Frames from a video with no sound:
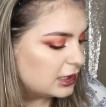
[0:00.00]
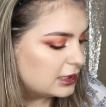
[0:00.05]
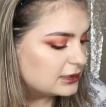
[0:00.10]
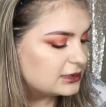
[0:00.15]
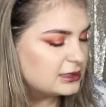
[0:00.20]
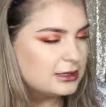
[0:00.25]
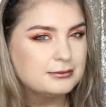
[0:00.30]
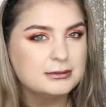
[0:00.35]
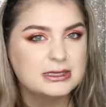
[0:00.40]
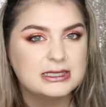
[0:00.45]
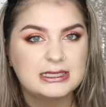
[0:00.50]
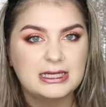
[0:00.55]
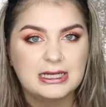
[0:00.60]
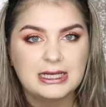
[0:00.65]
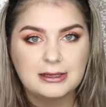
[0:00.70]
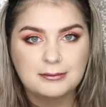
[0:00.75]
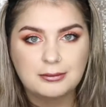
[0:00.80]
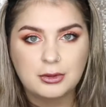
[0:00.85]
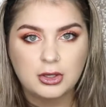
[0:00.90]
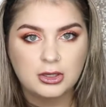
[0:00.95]
some
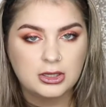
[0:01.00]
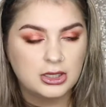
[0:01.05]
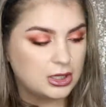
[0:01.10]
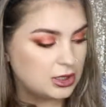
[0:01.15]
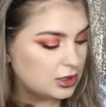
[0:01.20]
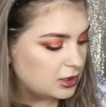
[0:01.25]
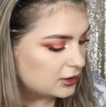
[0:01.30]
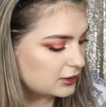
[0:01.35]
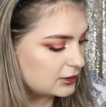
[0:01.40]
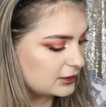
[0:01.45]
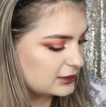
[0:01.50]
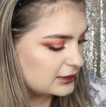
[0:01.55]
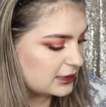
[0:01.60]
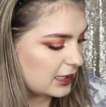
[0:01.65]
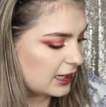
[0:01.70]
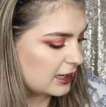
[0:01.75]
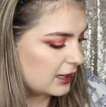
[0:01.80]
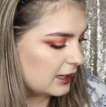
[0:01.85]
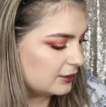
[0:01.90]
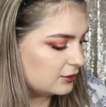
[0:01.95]
sleek products,
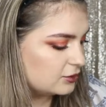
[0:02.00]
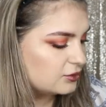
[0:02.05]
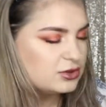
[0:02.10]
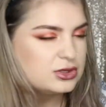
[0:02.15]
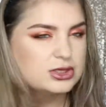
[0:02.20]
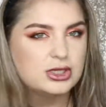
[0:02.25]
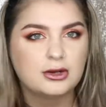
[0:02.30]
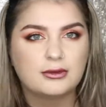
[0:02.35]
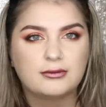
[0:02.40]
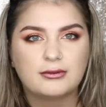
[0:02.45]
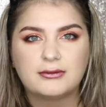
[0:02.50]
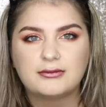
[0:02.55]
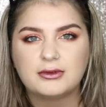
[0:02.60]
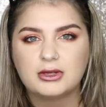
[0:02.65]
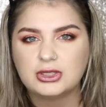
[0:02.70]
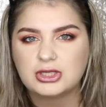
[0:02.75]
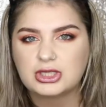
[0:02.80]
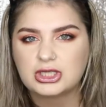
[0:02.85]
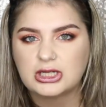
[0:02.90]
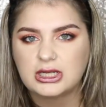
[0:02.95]
and also a
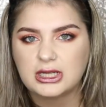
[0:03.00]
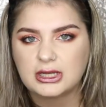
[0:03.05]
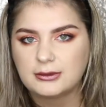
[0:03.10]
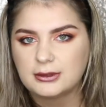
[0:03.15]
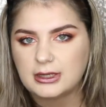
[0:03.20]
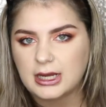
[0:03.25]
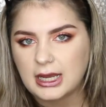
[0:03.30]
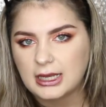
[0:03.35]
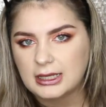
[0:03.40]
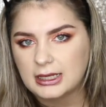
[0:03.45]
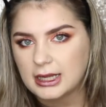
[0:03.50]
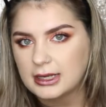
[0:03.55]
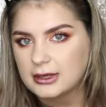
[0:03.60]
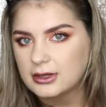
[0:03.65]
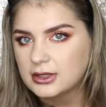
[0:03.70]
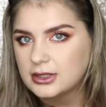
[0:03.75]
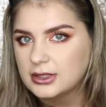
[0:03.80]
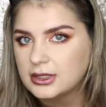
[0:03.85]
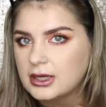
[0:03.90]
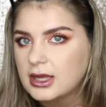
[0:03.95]
Revolution liquid
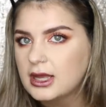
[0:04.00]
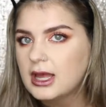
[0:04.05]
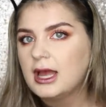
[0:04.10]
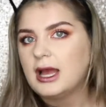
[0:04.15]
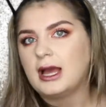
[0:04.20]
highlighter,